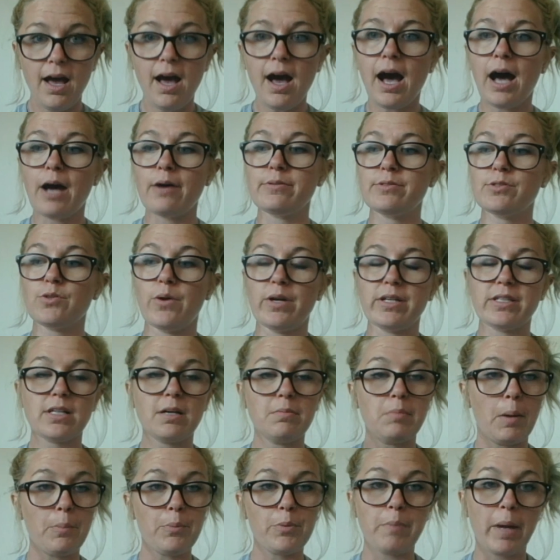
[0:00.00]
I was going to come
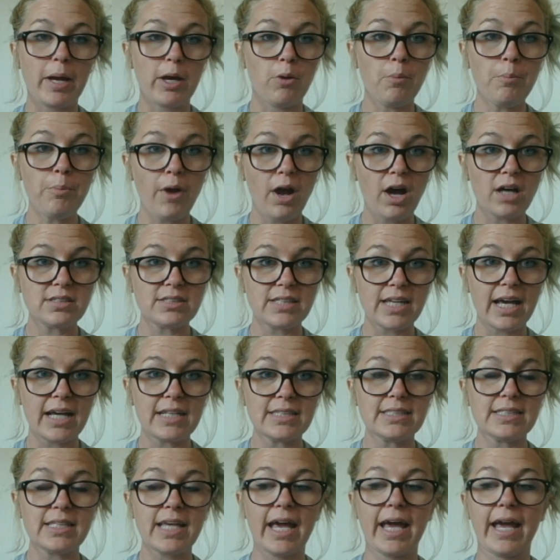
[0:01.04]
up with my own
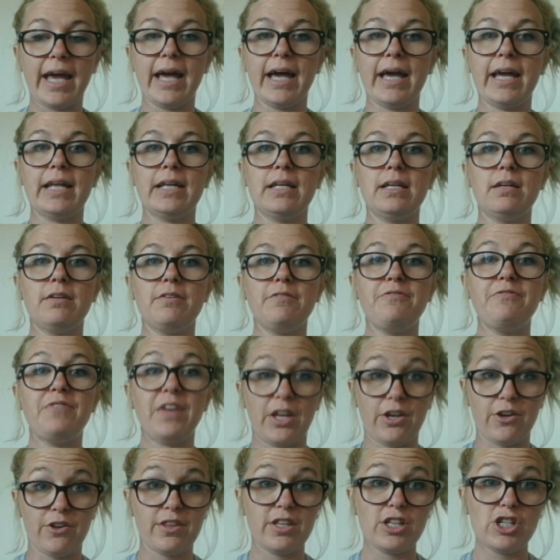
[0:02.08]
process and
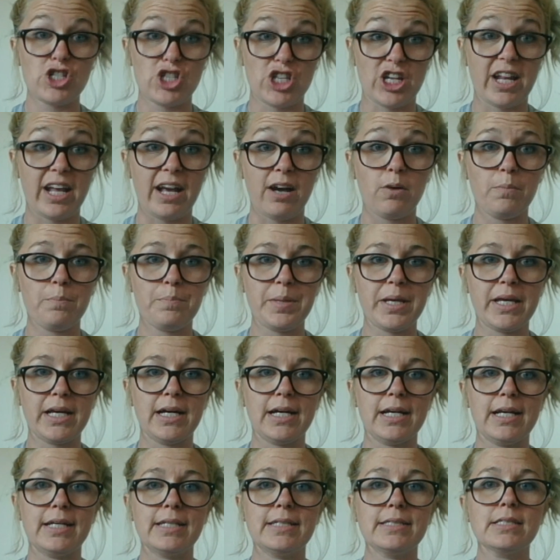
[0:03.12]
figure this shit out
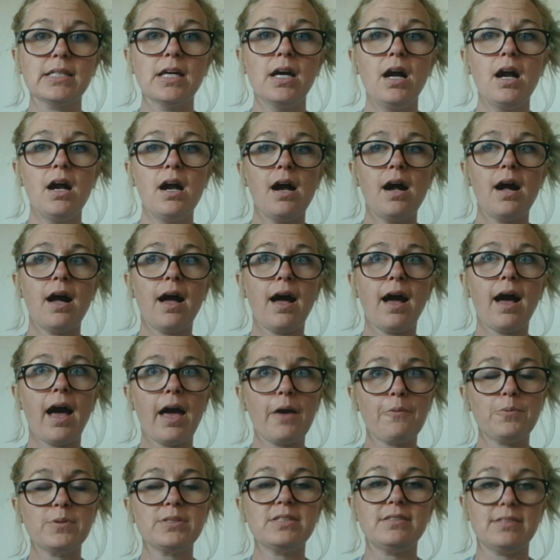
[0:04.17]
because I
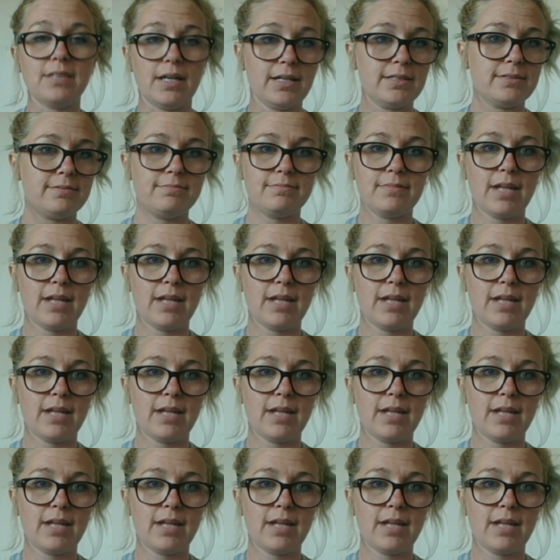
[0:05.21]
was done.